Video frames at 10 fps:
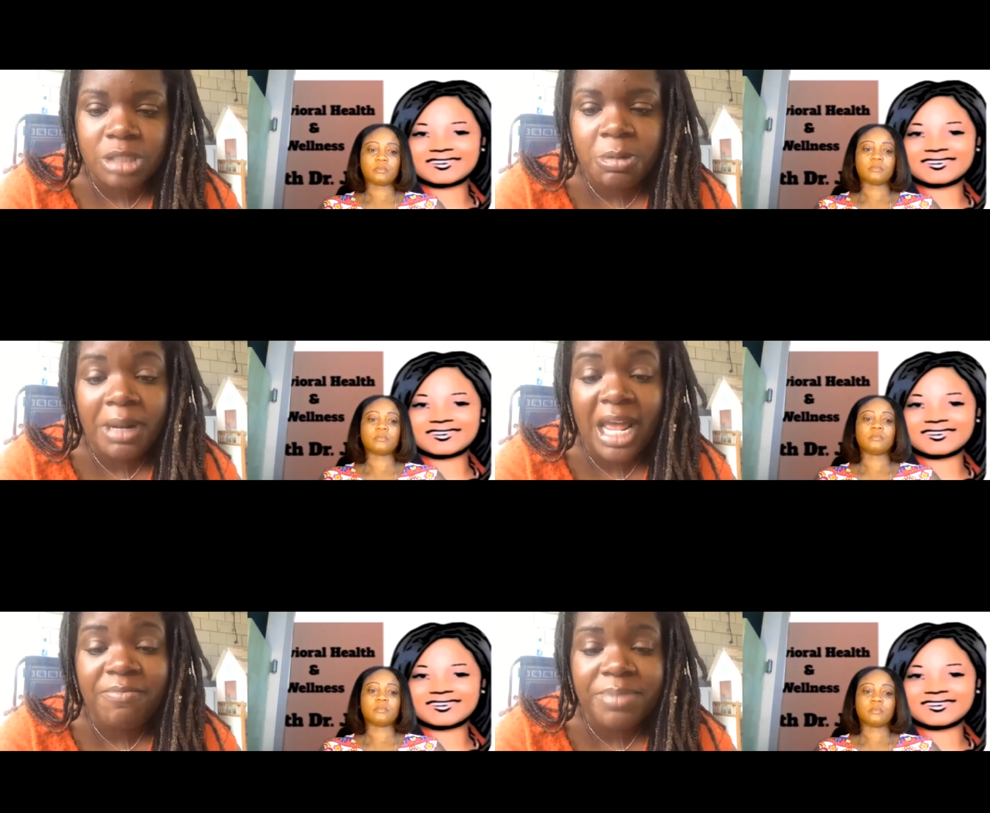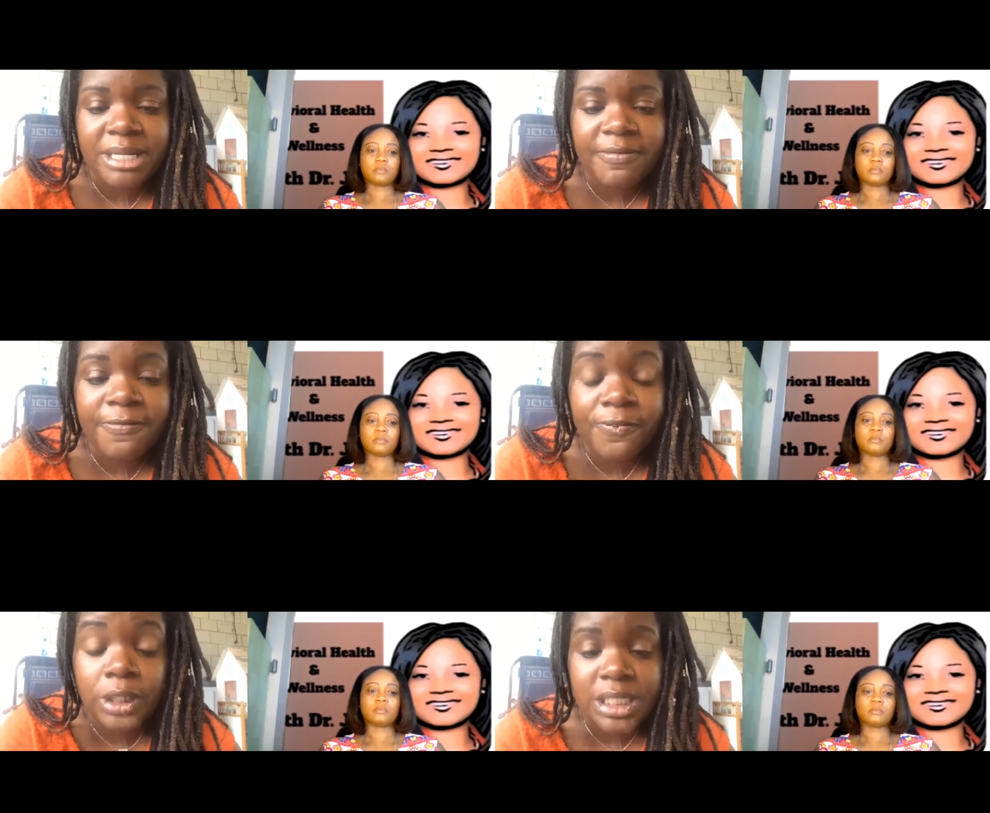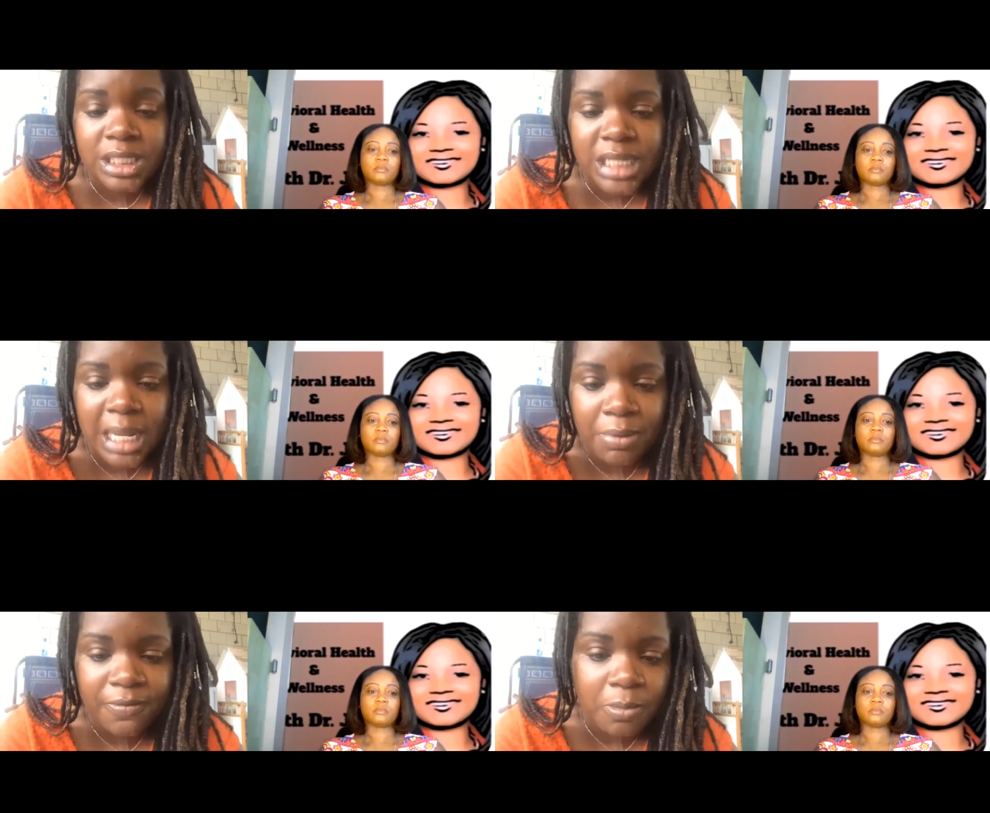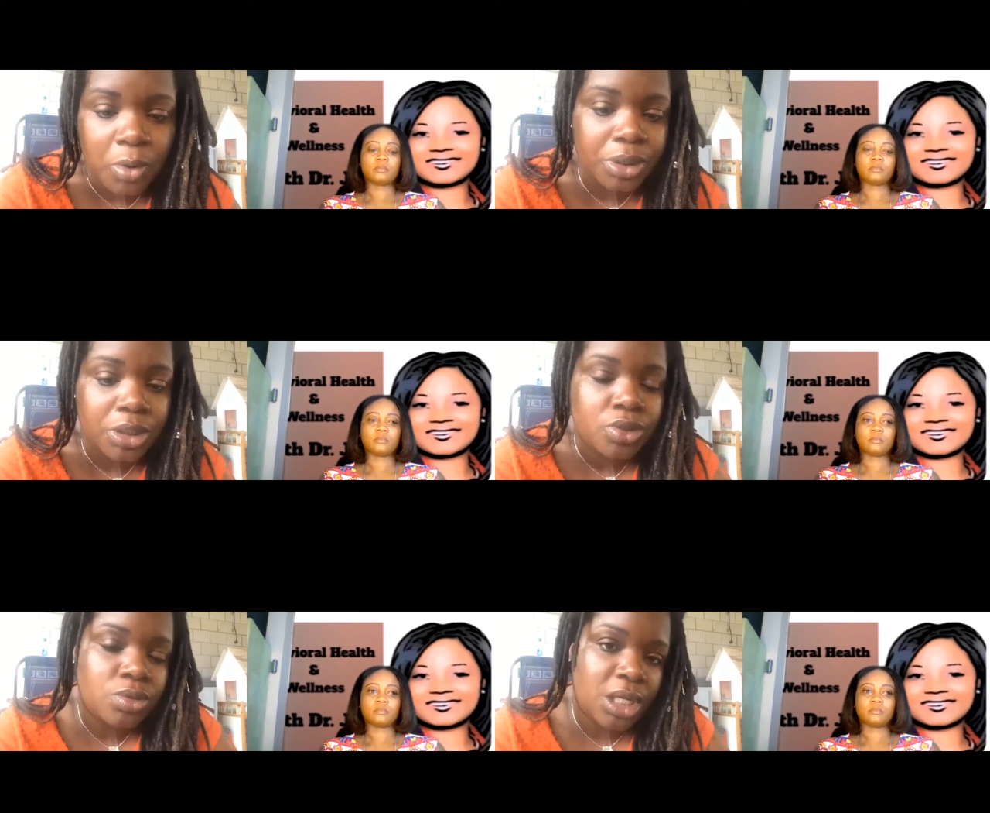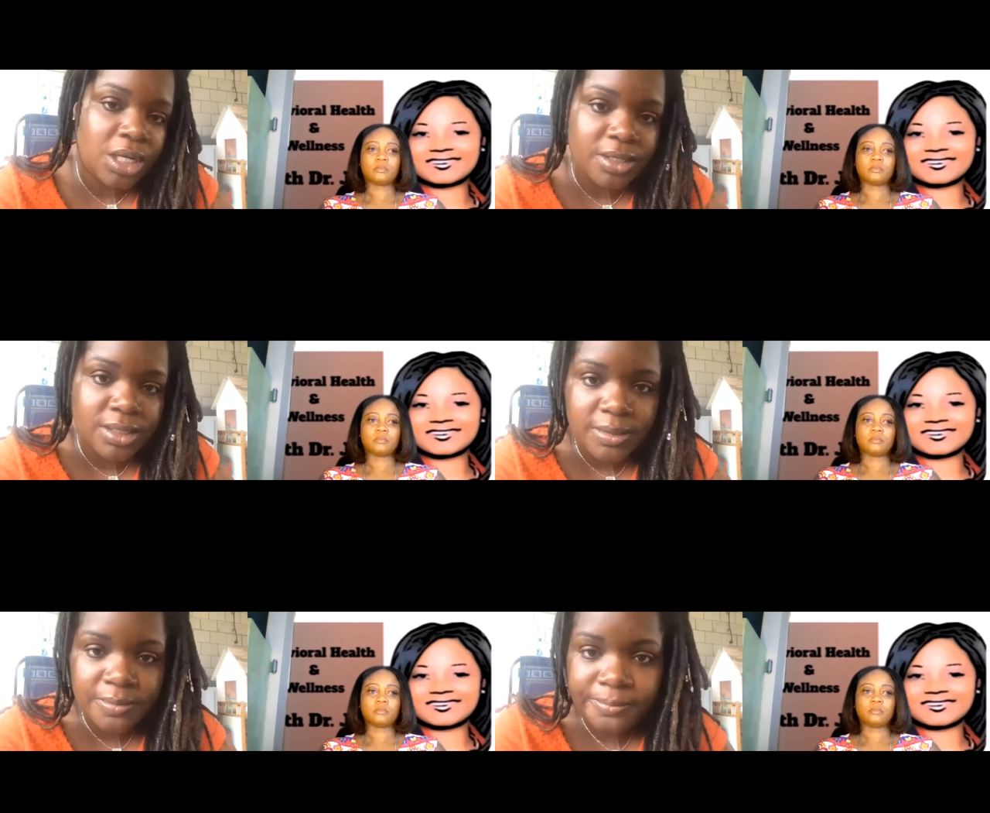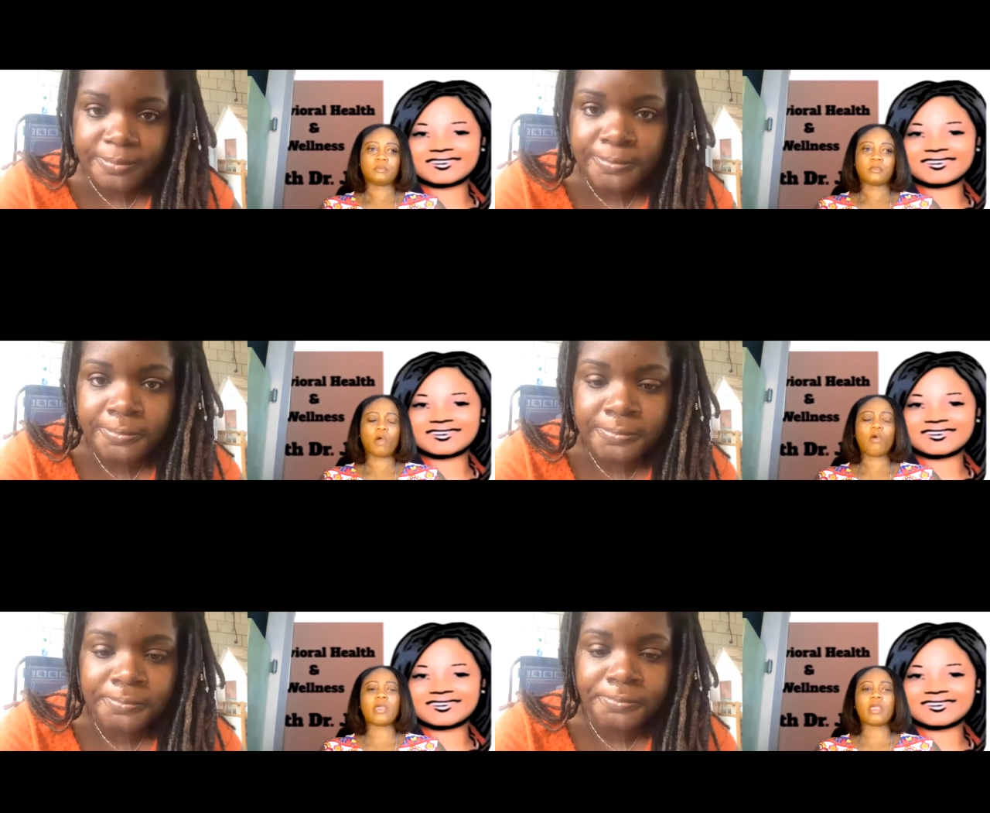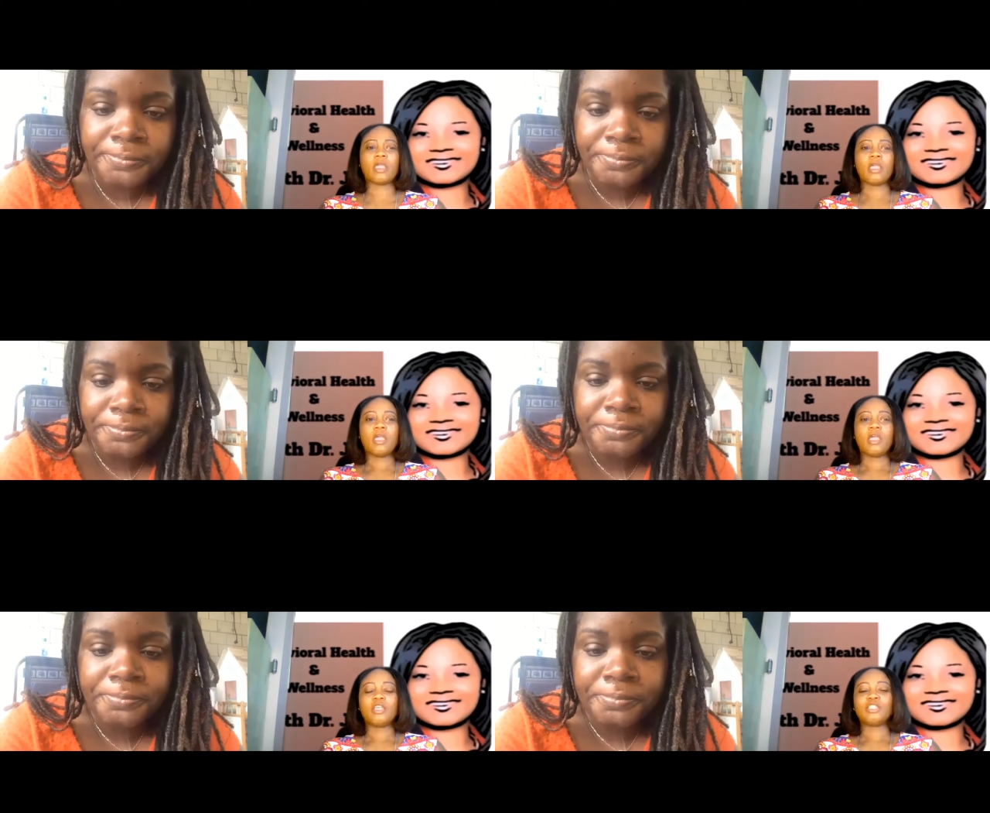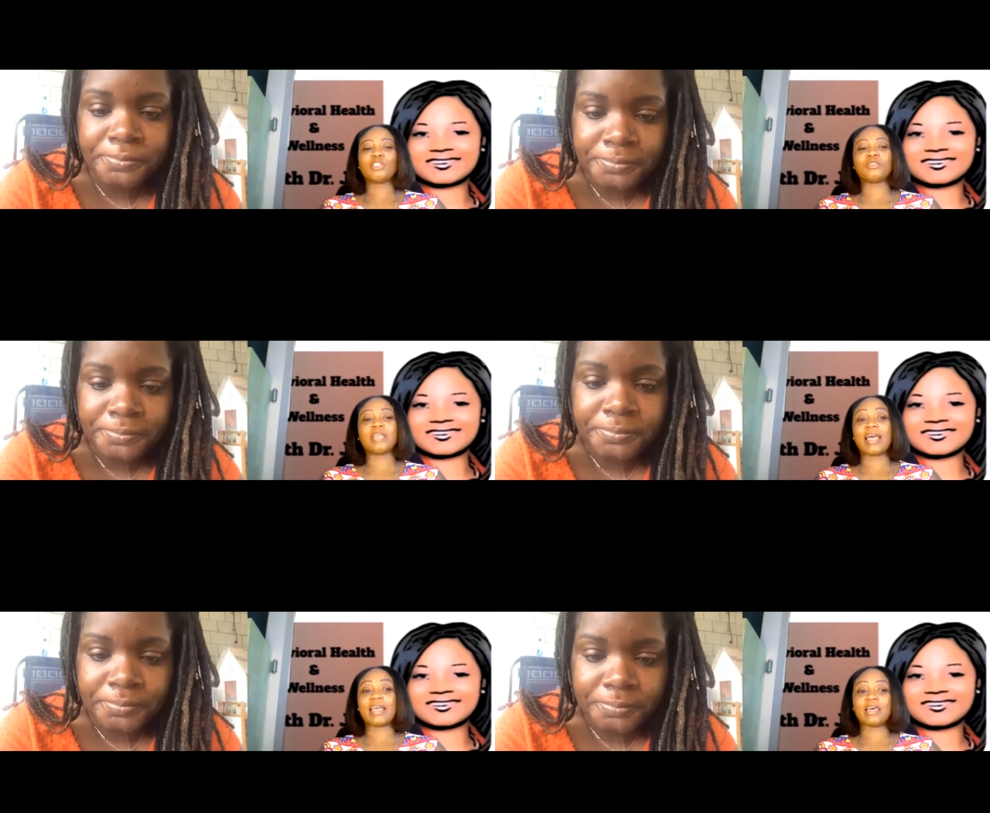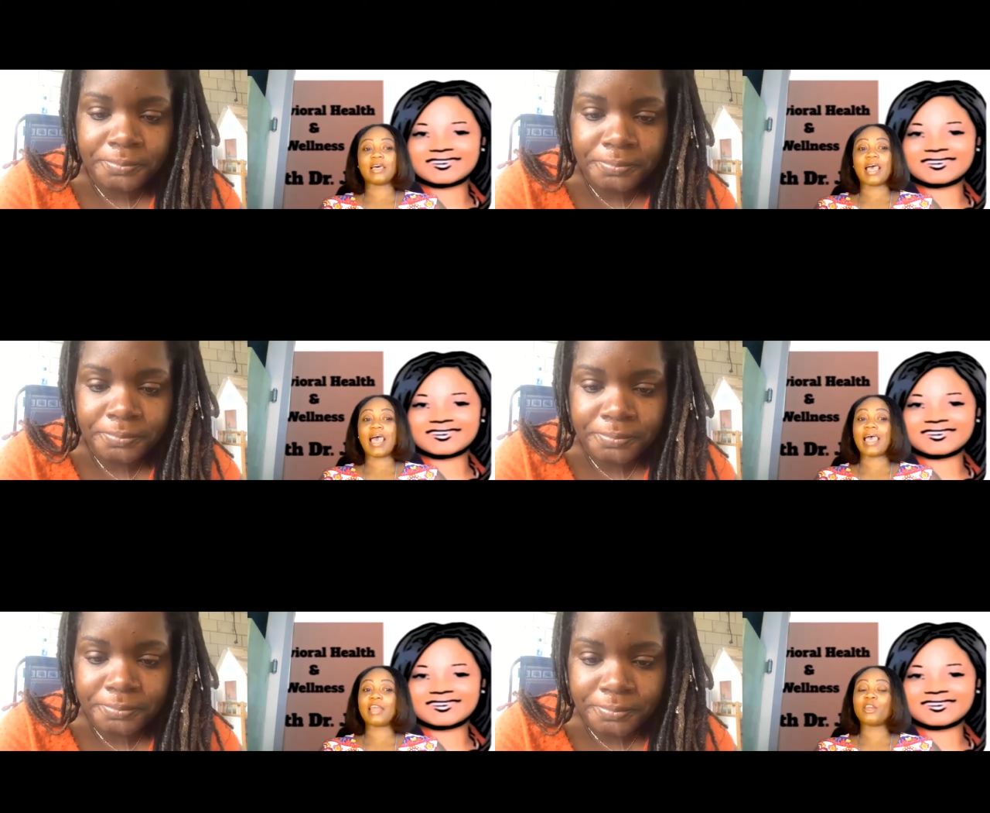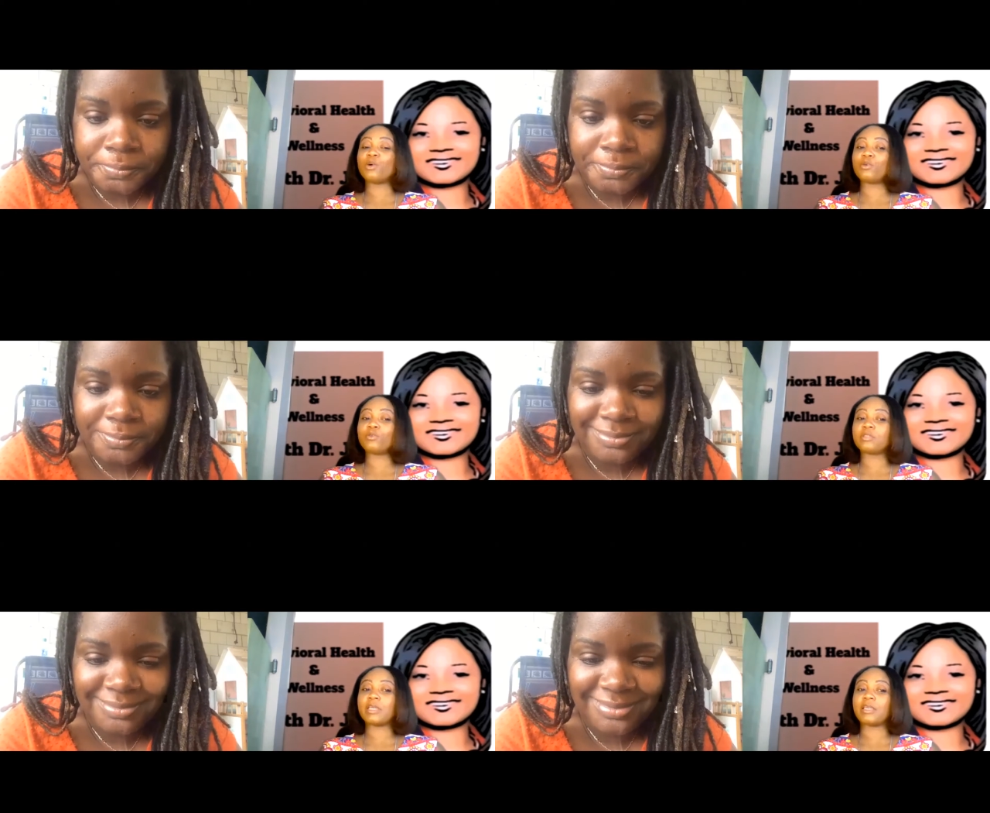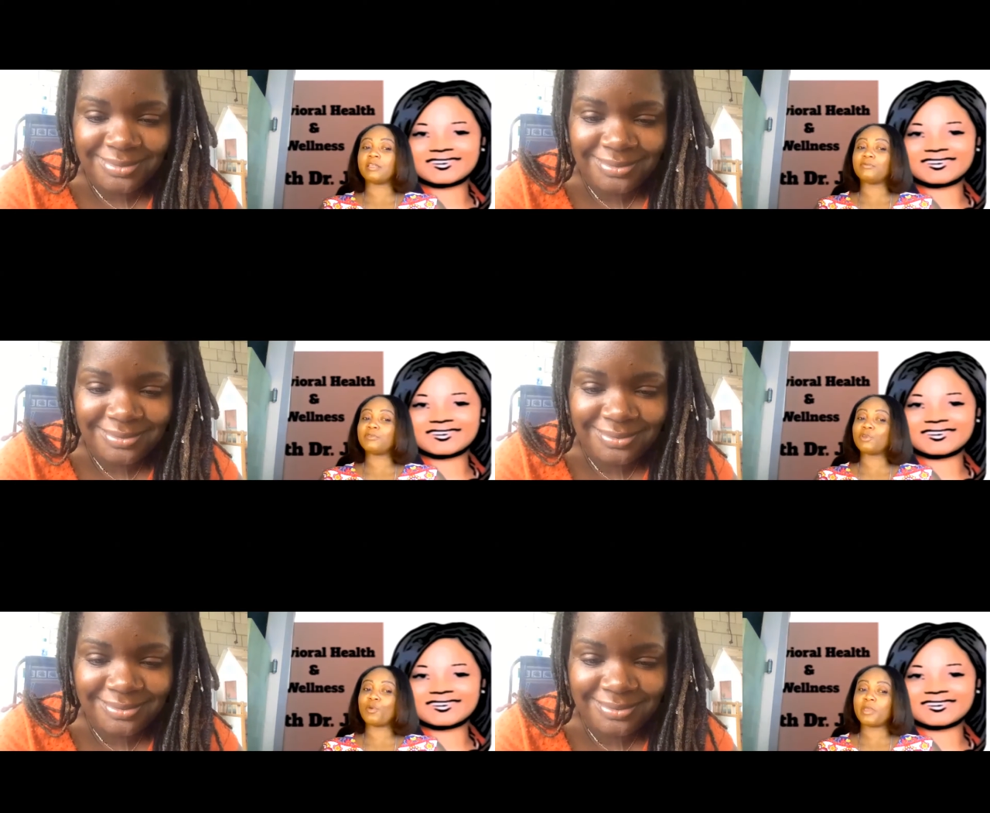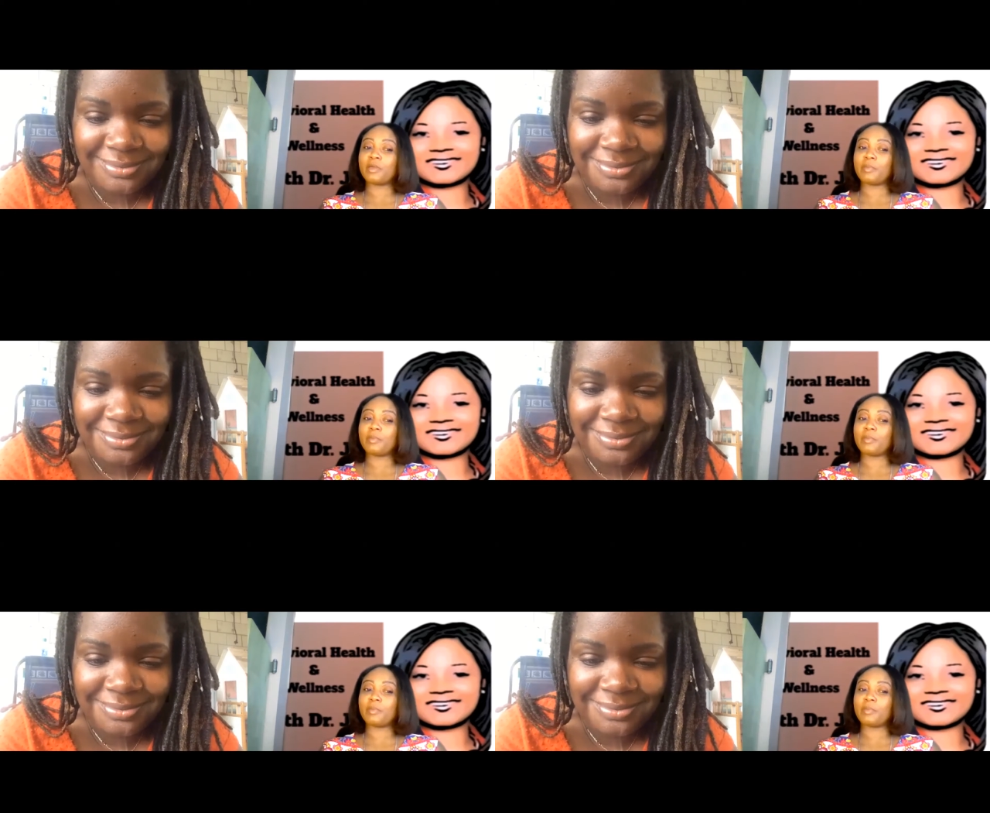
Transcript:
Speaker 1: people that have been fully disabled for more than two years.
Speaker 2: Okay. So, Donna, I know that you've told me